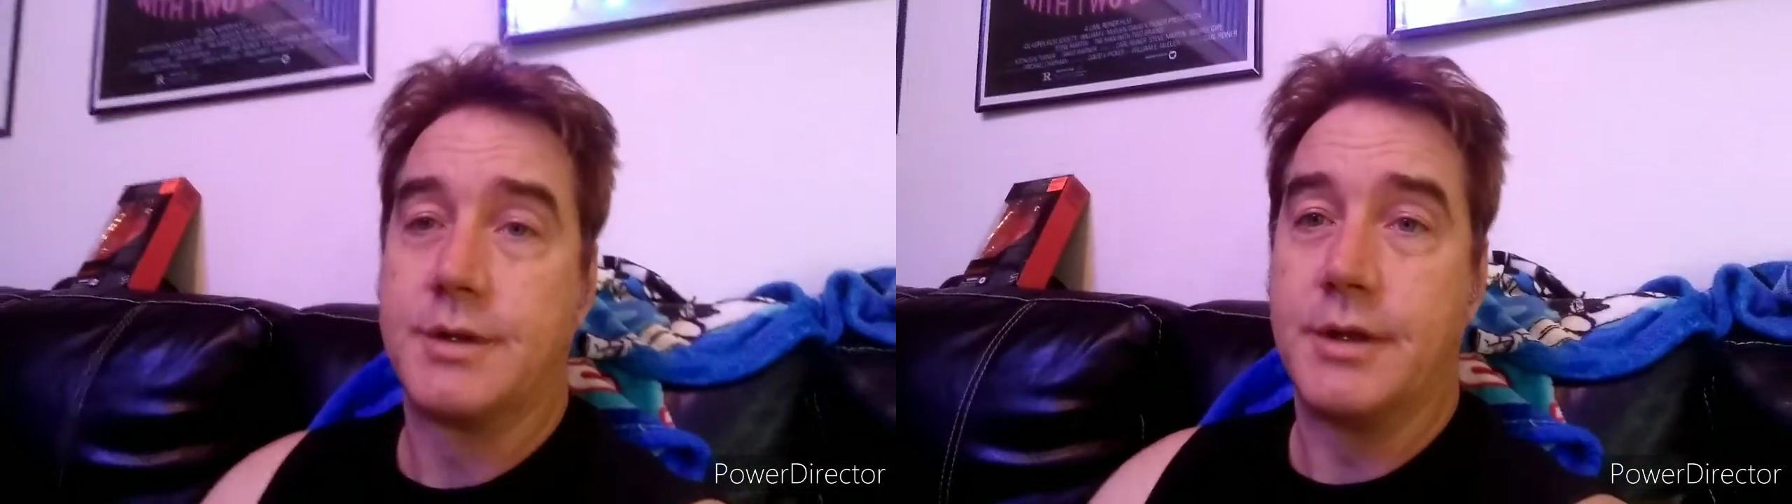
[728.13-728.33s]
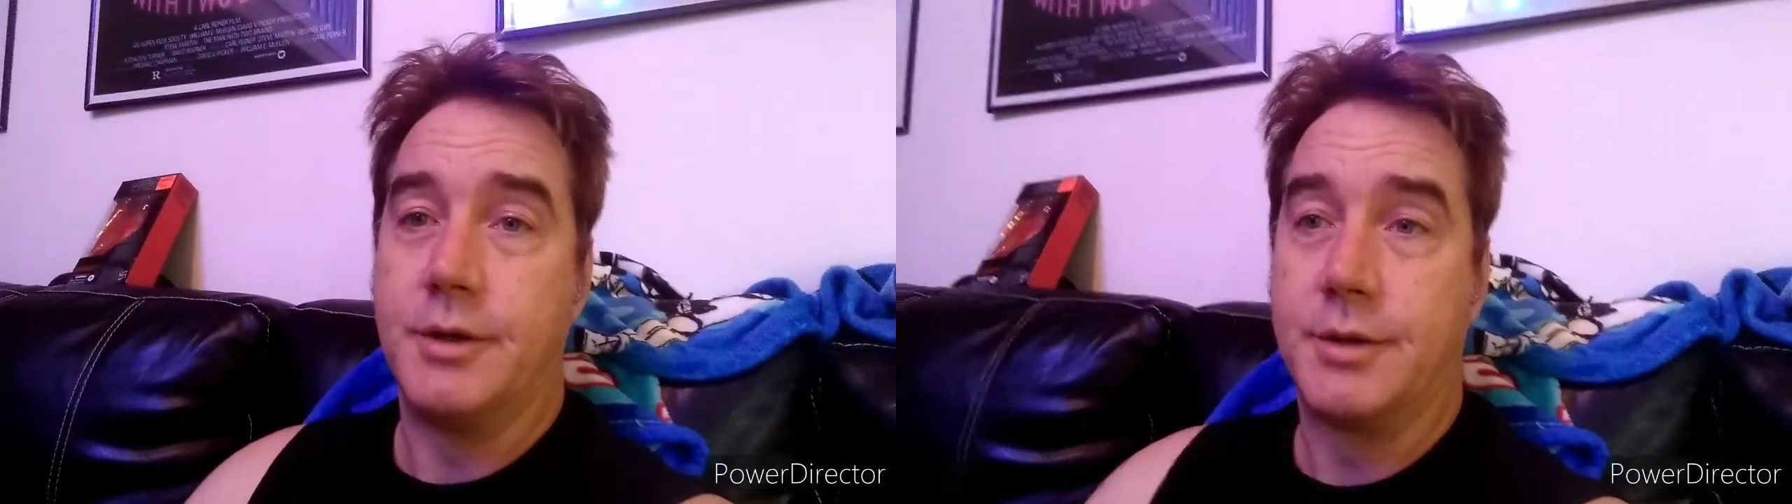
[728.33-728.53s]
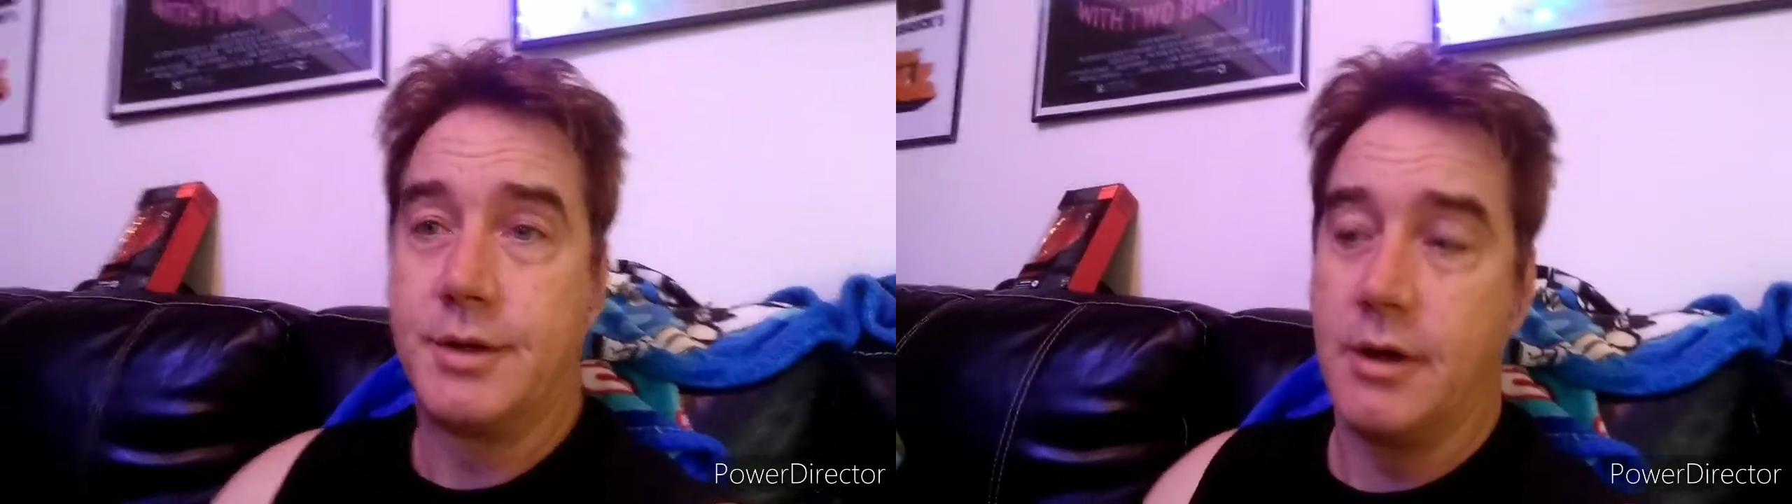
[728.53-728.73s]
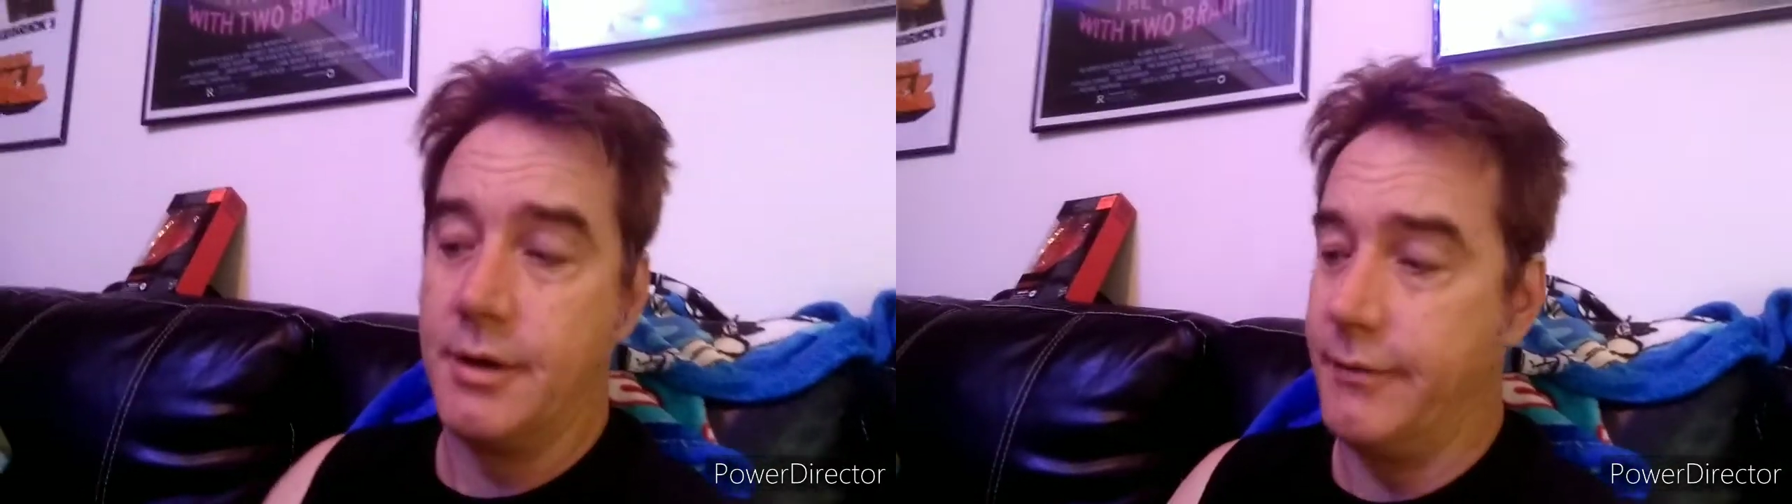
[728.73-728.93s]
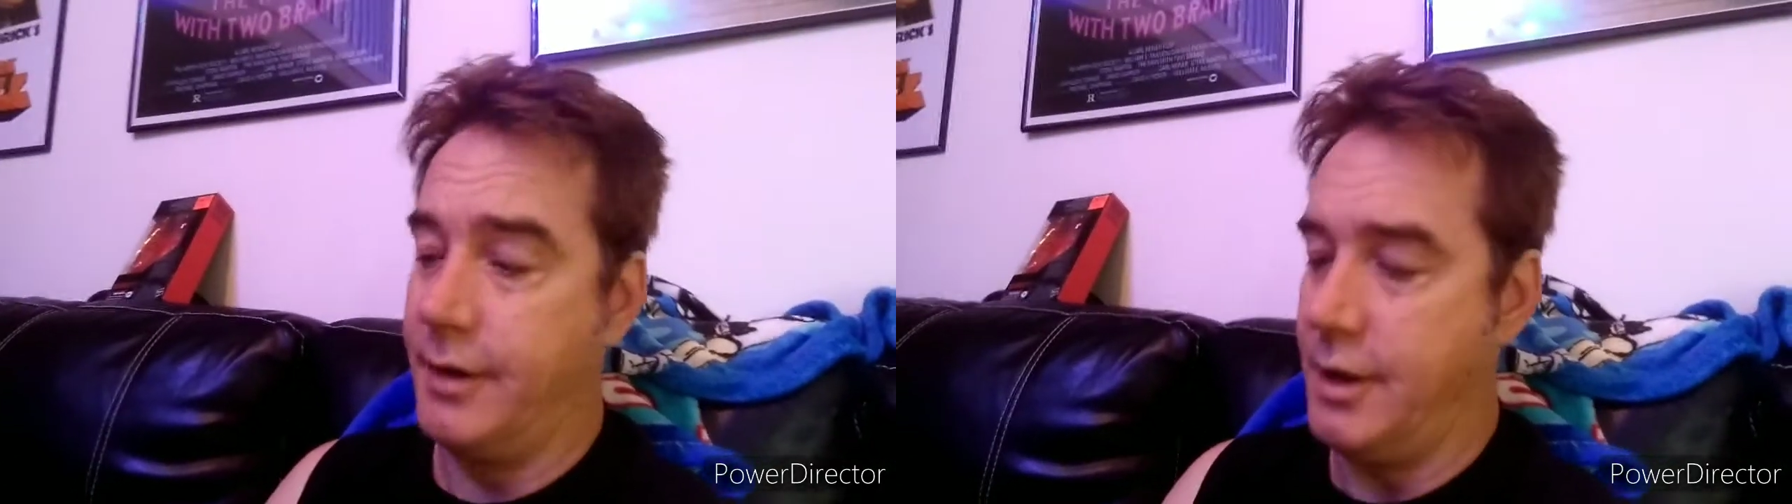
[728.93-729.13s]
uh, you saw in
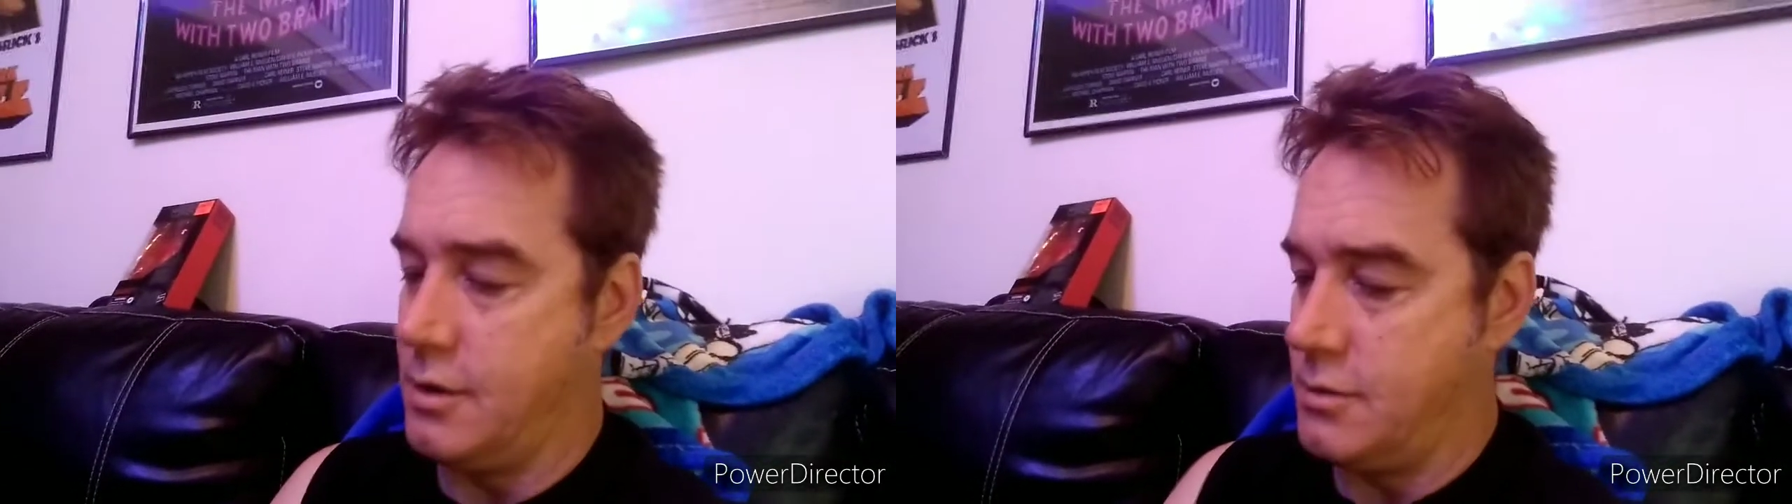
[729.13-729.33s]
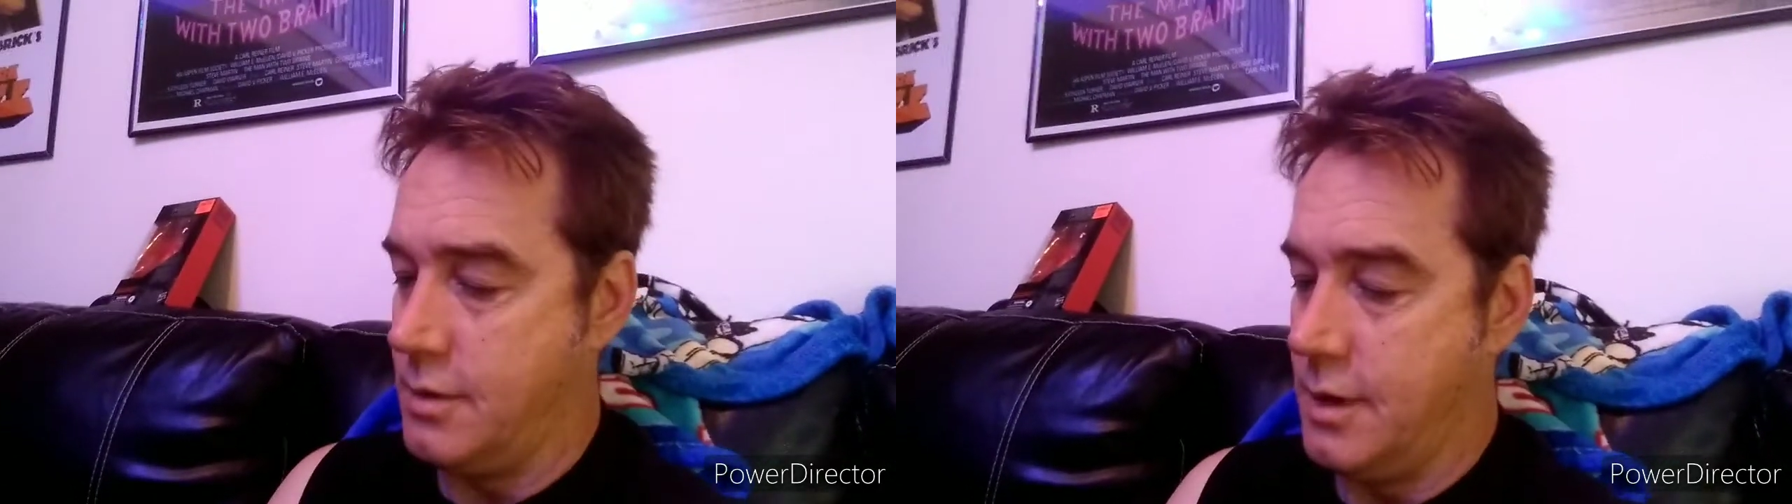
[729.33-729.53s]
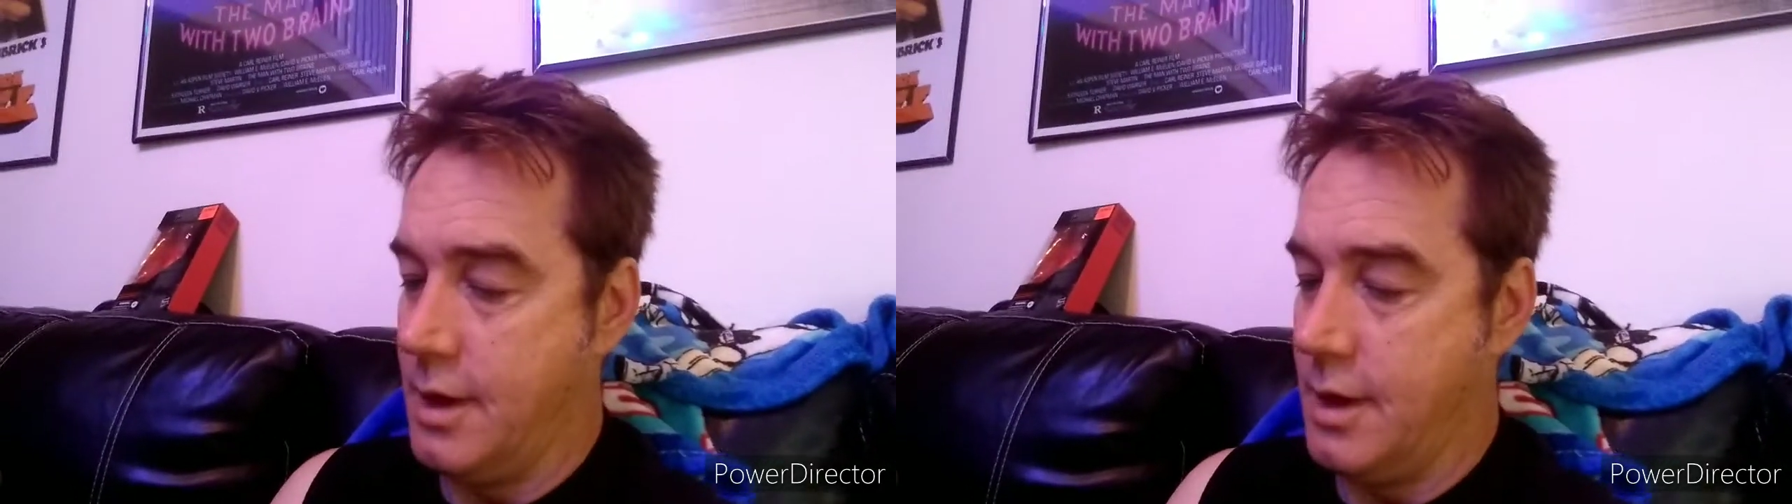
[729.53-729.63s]
the video,